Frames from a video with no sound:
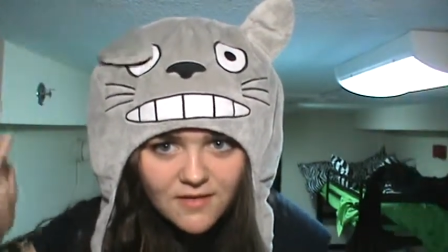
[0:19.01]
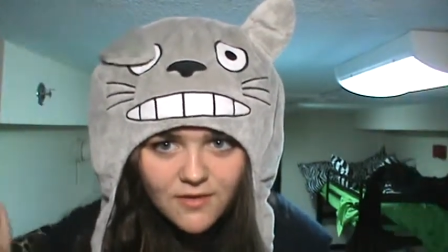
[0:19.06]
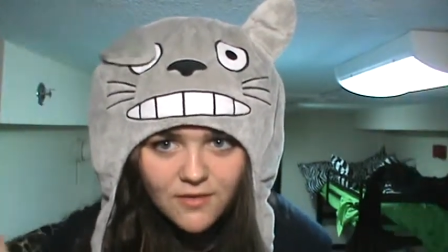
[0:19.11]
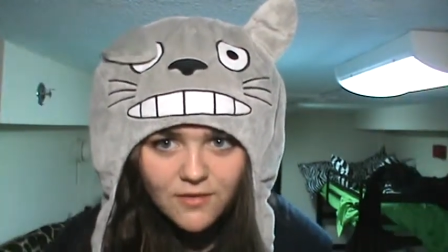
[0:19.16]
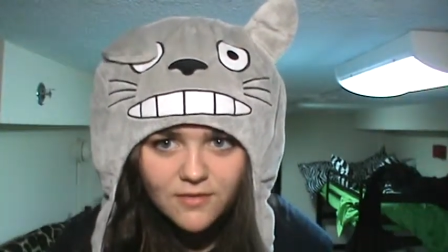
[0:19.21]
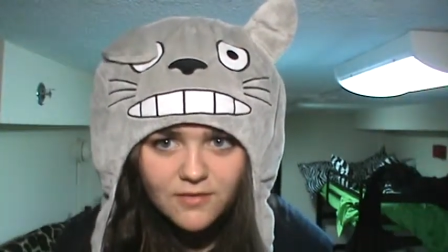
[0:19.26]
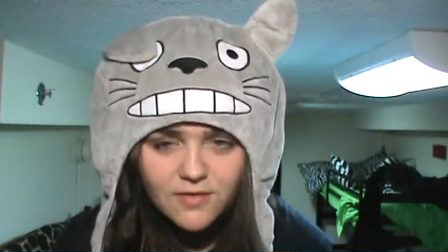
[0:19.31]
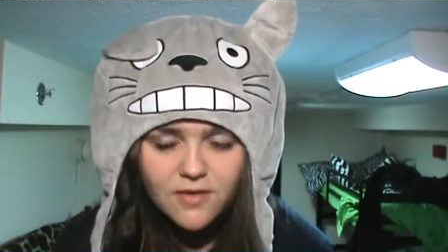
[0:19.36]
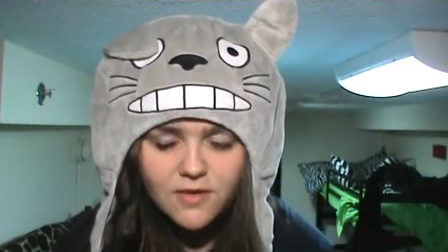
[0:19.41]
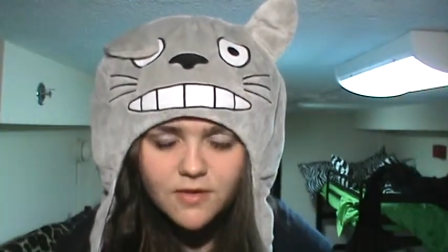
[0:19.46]

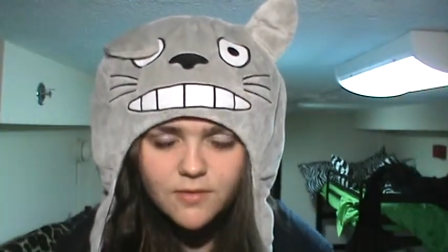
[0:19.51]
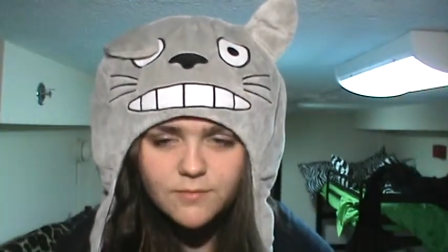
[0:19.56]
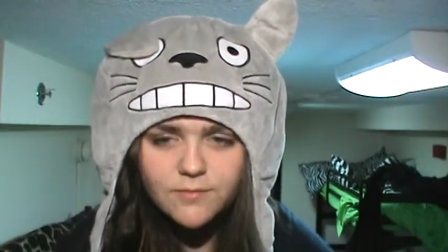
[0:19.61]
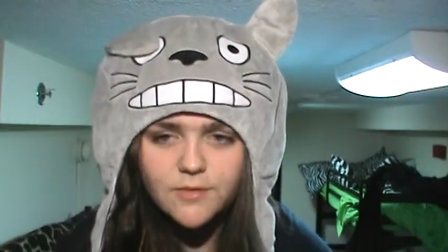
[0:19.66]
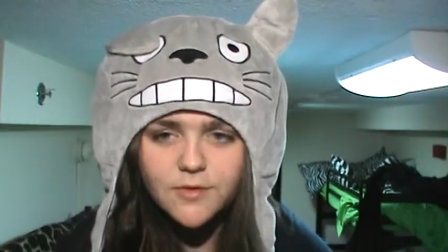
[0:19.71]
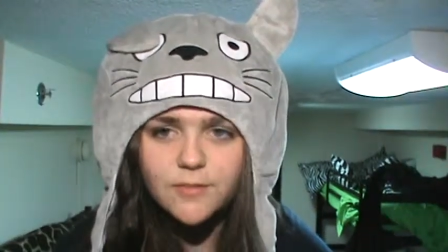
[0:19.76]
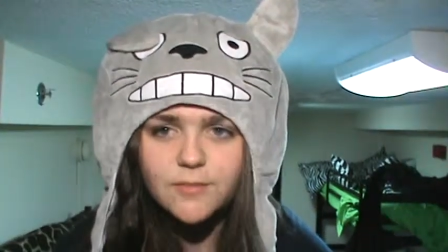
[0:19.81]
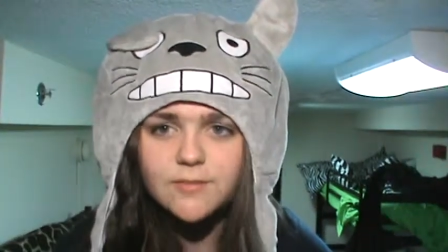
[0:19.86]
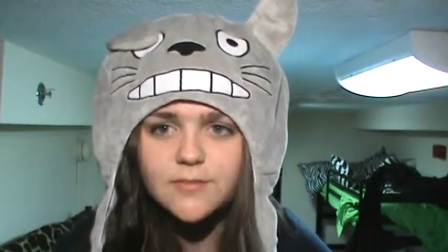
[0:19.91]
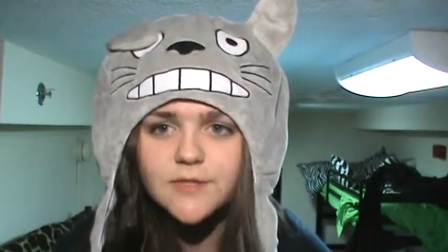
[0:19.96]
Oh, no,
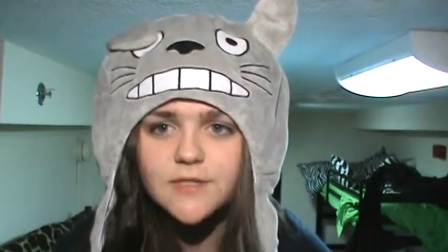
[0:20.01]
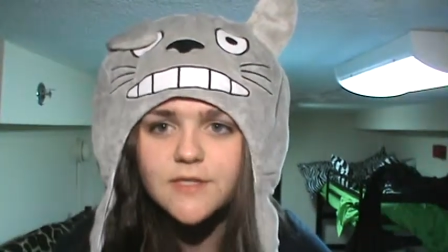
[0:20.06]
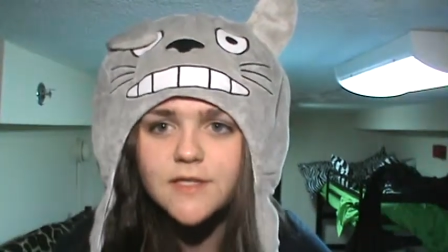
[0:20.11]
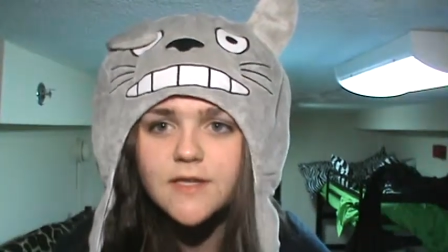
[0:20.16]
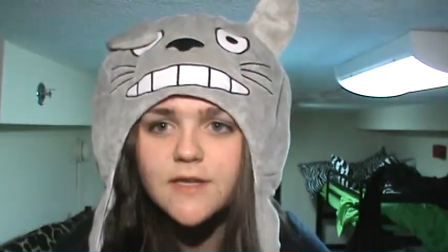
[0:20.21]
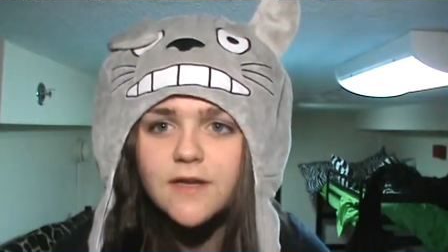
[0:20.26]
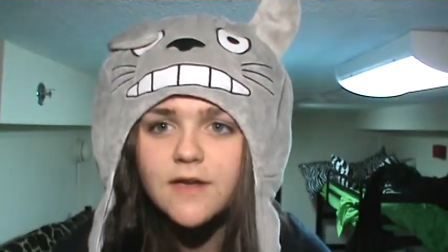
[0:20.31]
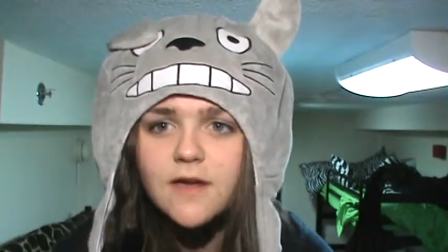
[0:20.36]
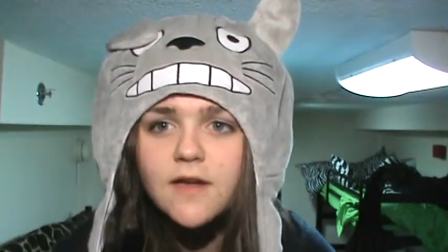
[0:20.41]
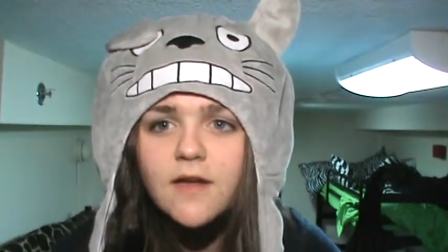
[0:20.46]
nope, just
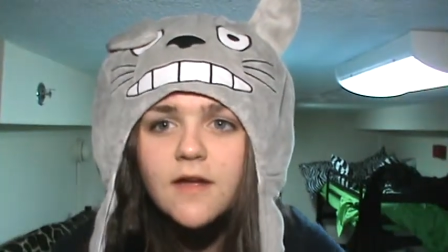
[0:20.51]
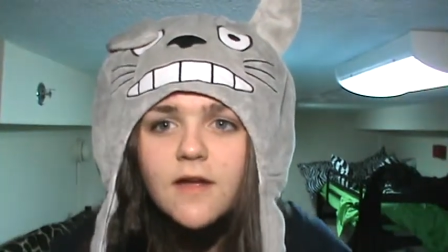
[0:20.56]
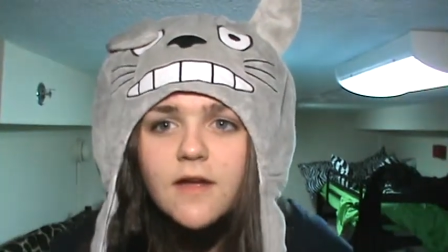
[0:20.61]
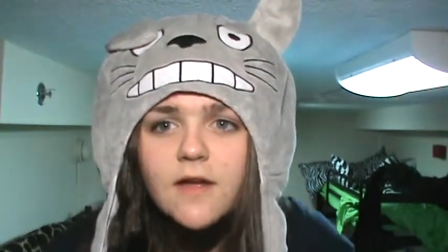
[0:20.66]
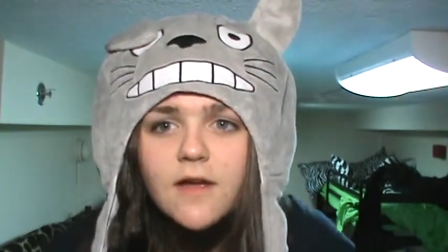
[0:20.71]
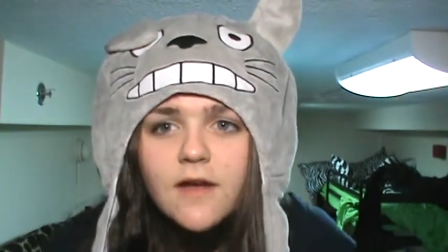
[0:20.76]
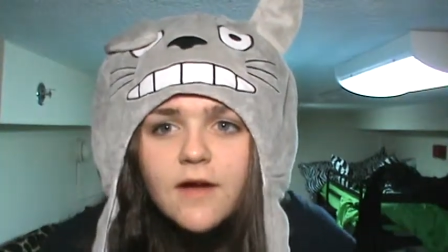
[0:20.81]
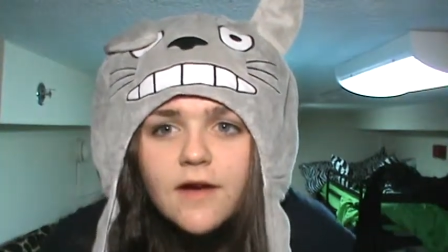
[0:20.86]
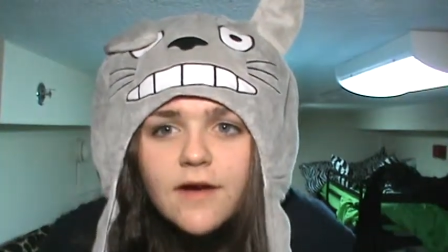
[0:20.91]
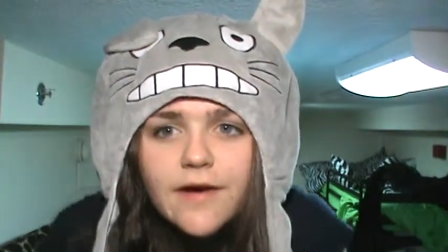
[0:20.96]
kidding.
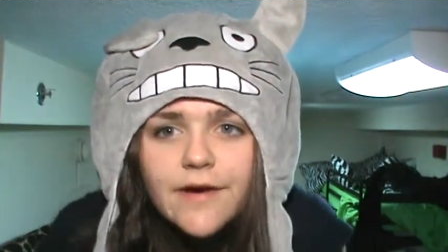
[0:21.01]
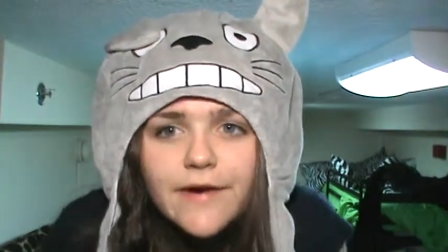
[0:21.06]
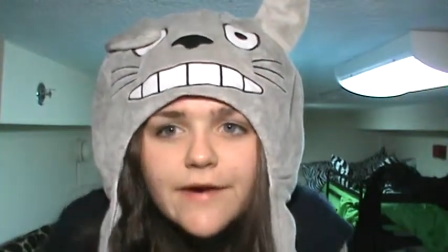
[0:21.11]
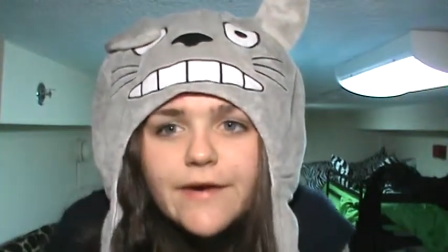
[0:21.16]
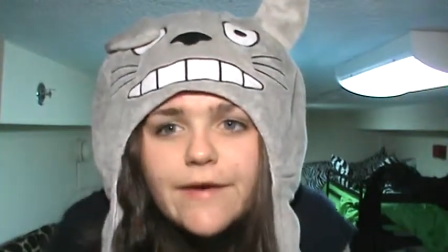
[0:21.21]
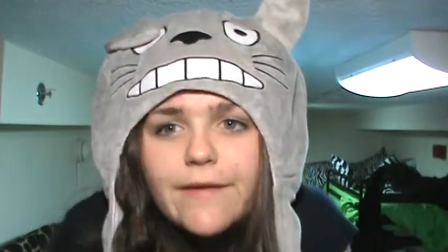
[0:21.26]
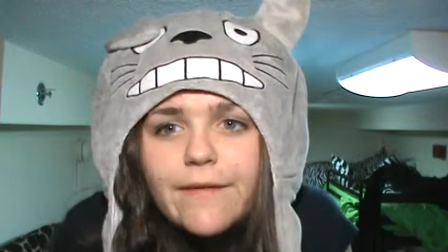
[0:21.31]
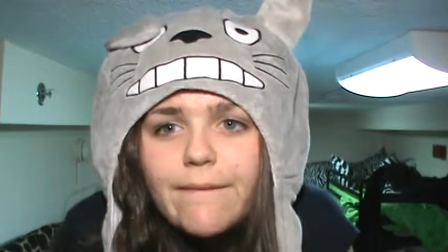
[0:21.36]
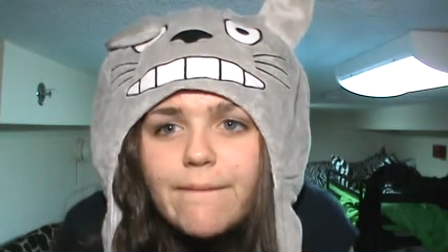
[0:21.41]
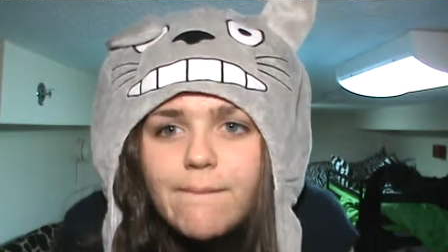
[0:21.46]

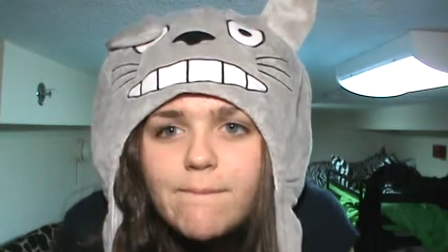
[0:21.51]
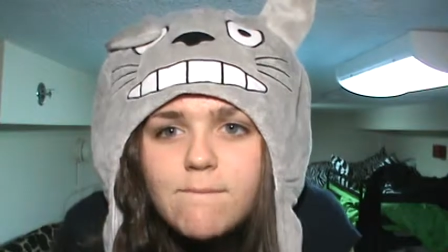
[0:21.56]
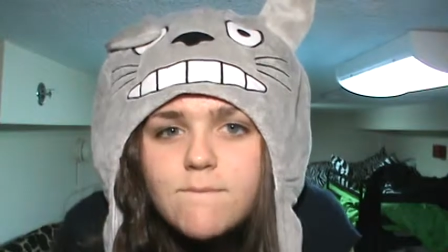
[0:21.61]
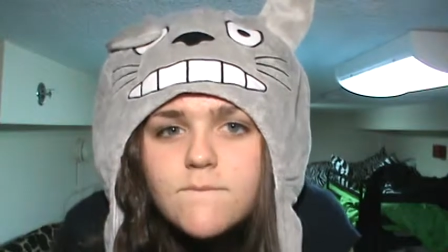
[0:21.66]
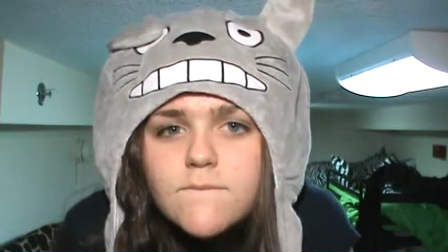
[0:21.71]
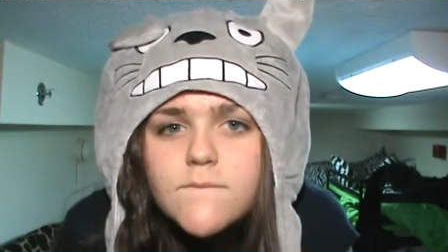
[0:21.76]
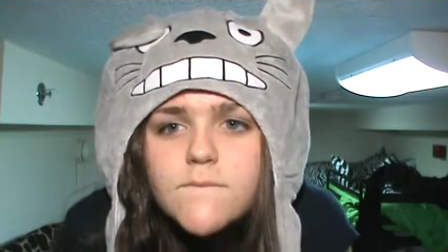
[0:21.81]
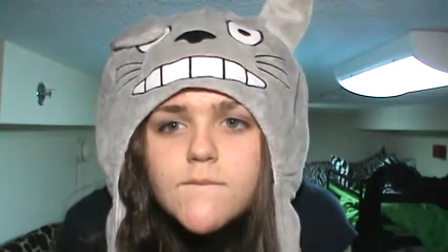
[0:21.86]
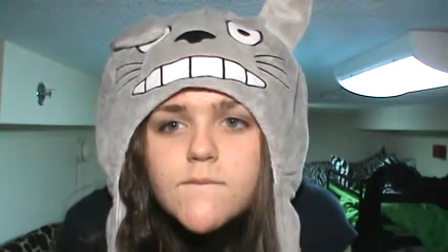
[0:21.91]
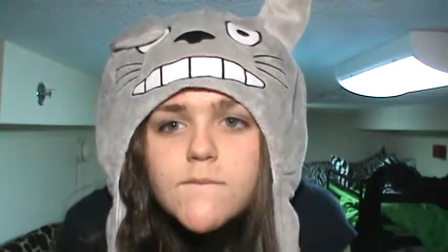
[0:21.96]

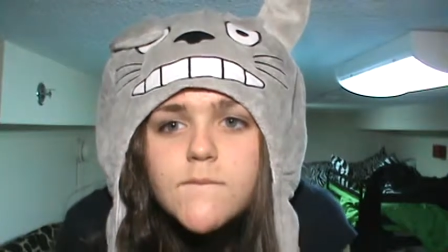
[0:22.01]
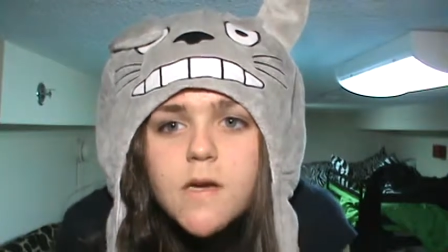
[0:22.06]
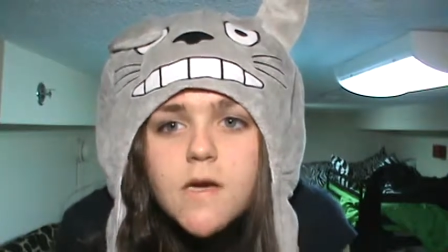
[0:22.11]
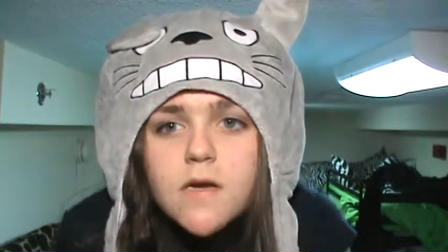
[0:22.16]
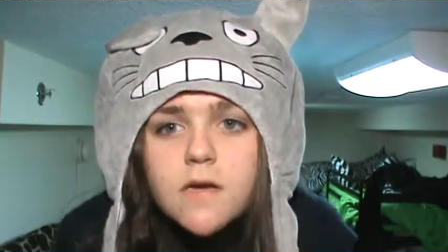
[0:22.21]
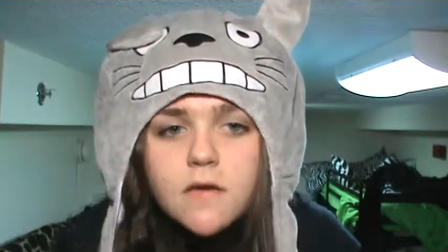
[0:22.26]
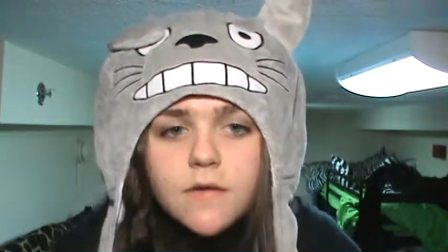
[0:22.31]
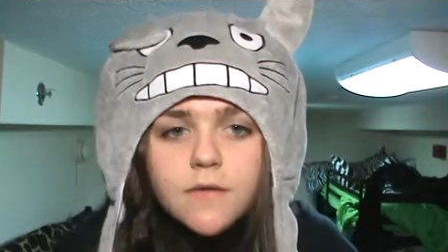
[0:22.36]
Um...